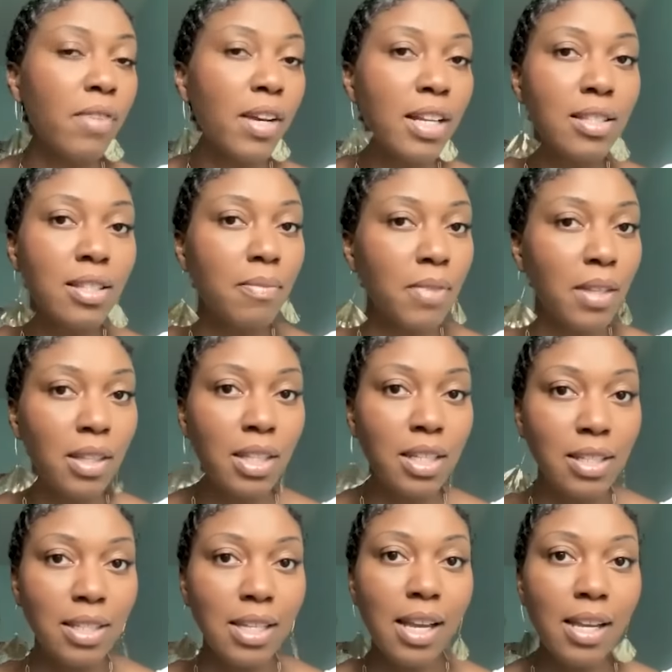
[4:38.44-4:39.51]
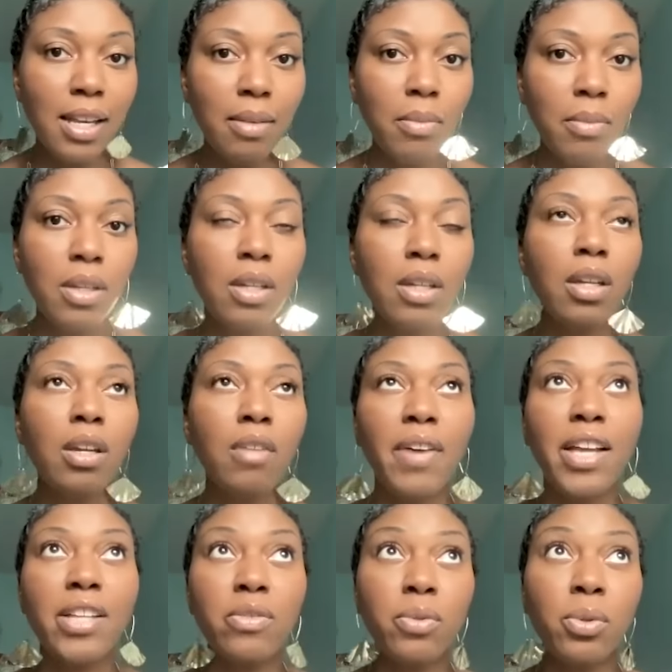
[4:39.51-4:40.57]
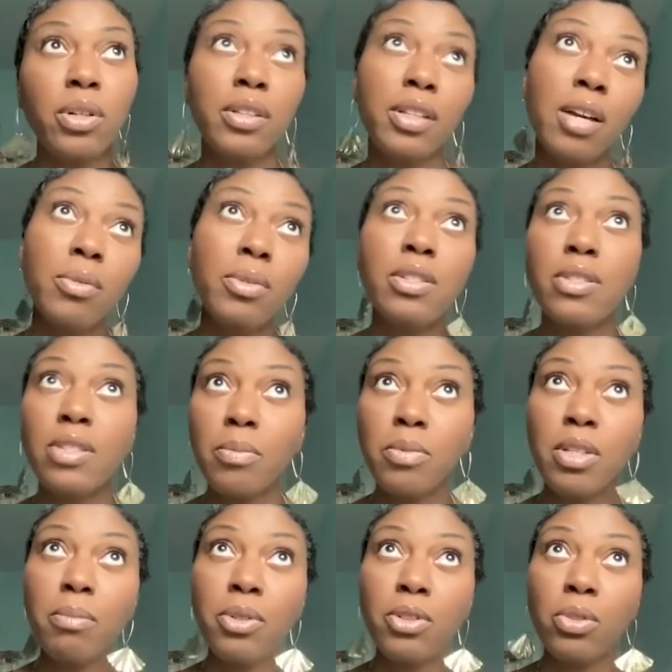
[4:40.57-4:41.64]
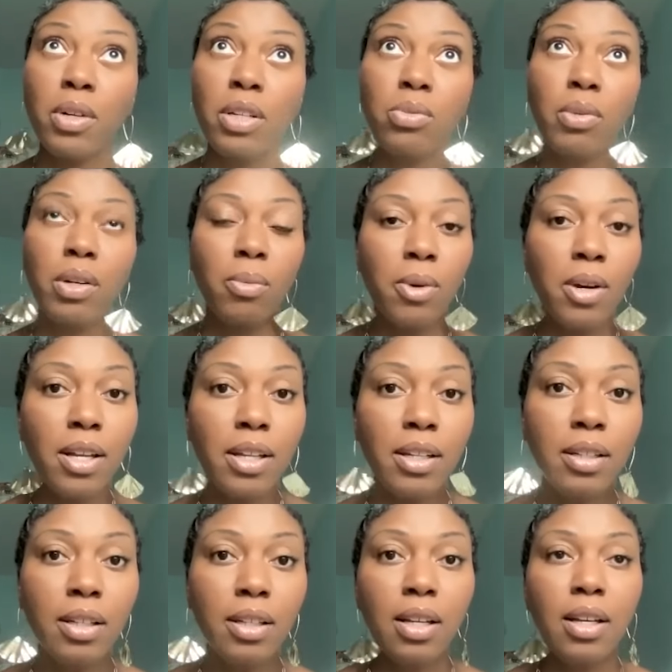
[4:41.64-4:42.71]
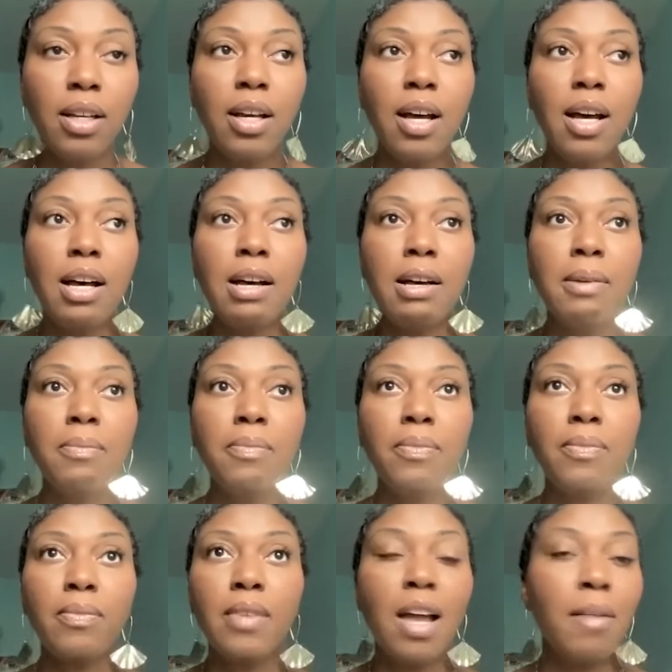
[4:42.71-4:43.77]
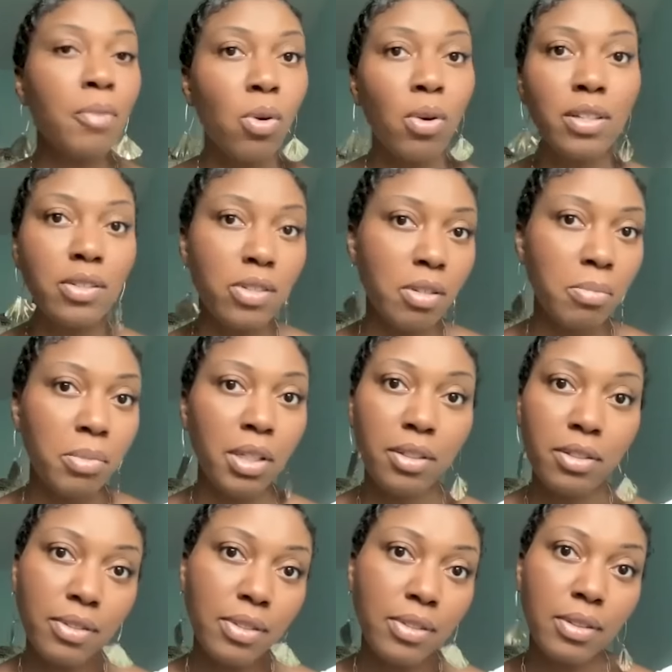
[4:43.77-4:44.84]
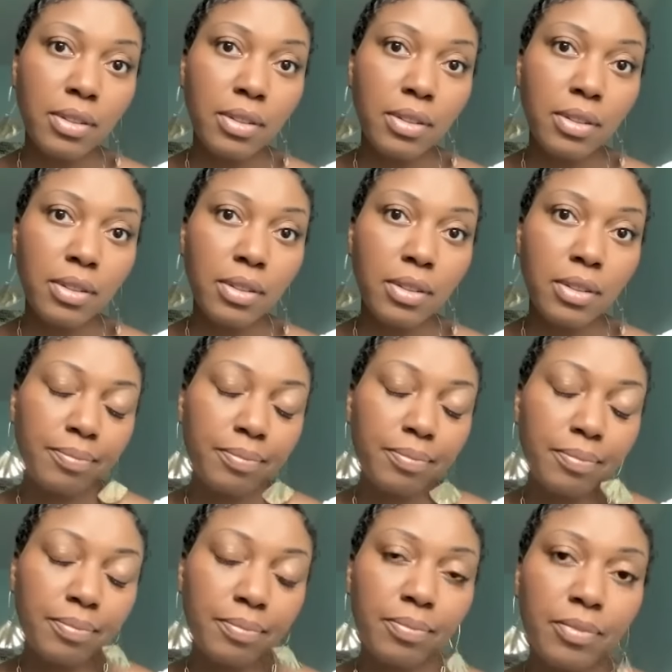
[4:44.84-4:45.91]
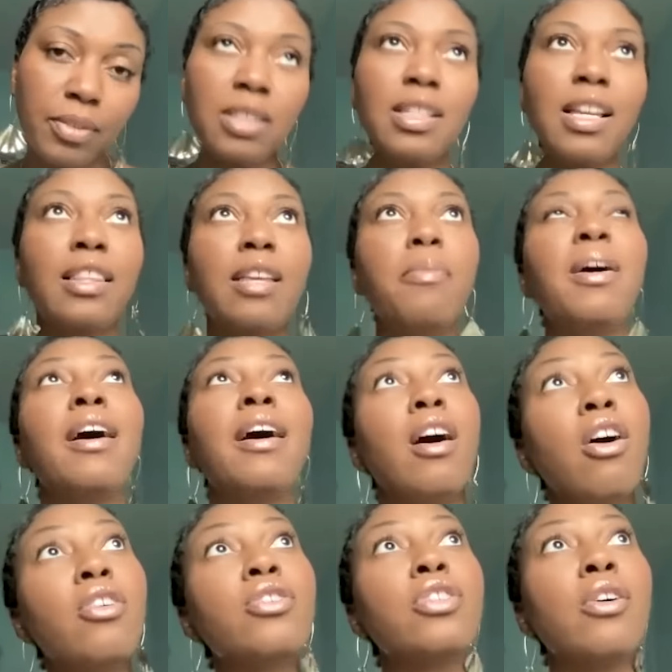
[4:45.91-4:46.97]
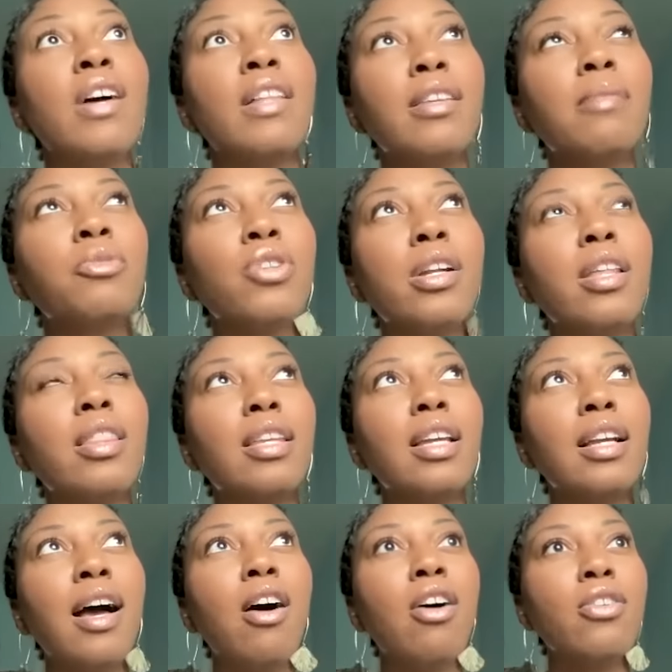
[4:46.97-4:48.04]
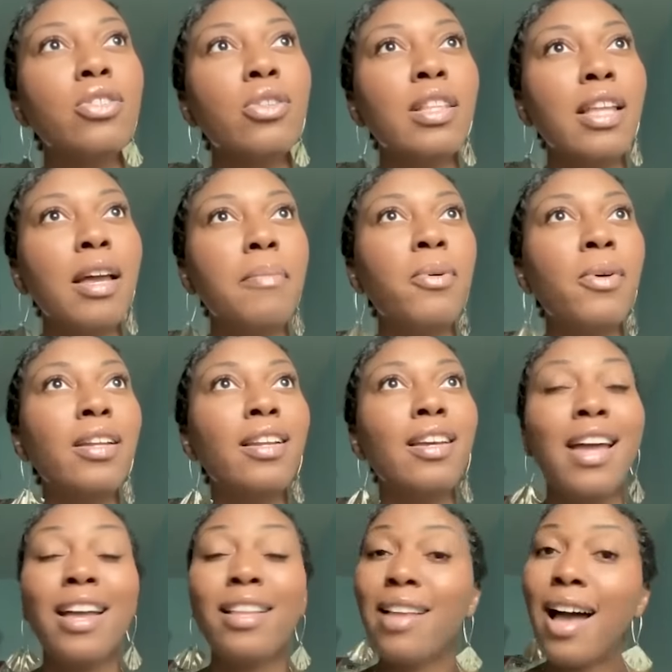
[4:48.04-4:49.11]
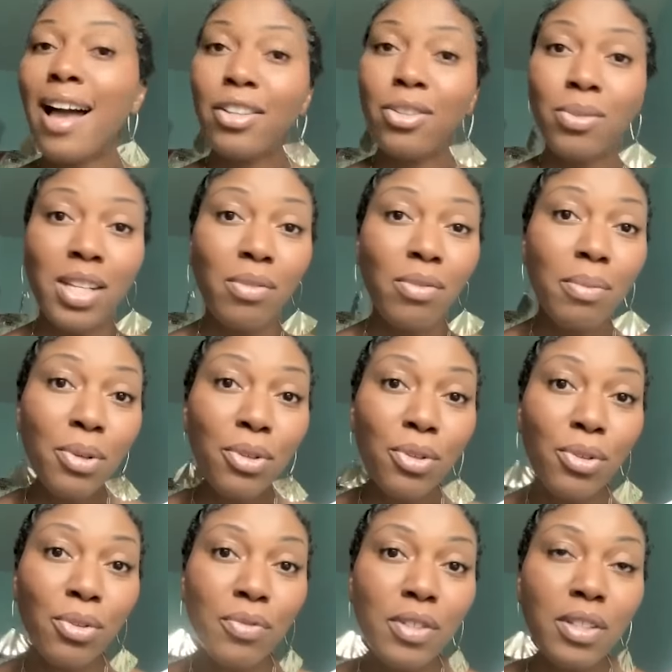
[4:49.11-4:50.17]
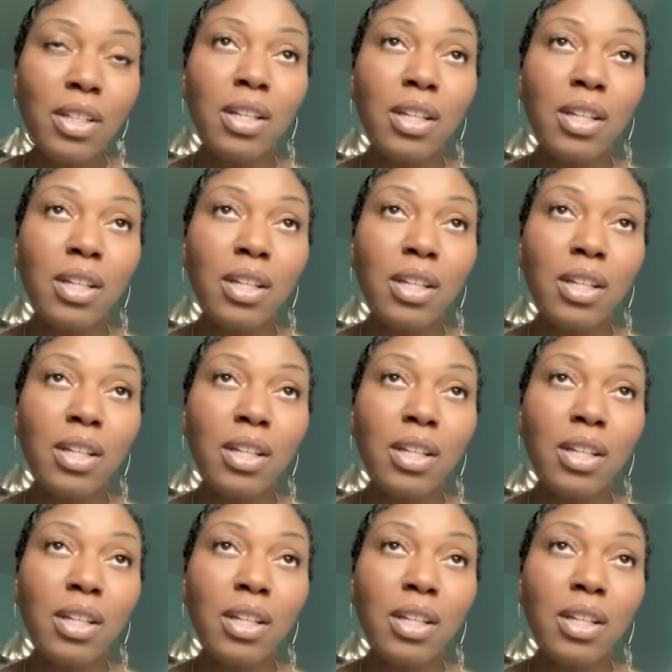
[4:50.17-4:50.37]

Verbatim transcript: find something this time, fast forward, that was September 2021. Um, I'm going to someone else. Because at that, I also, I, am trying to think, I also at that point had had the IUD removed,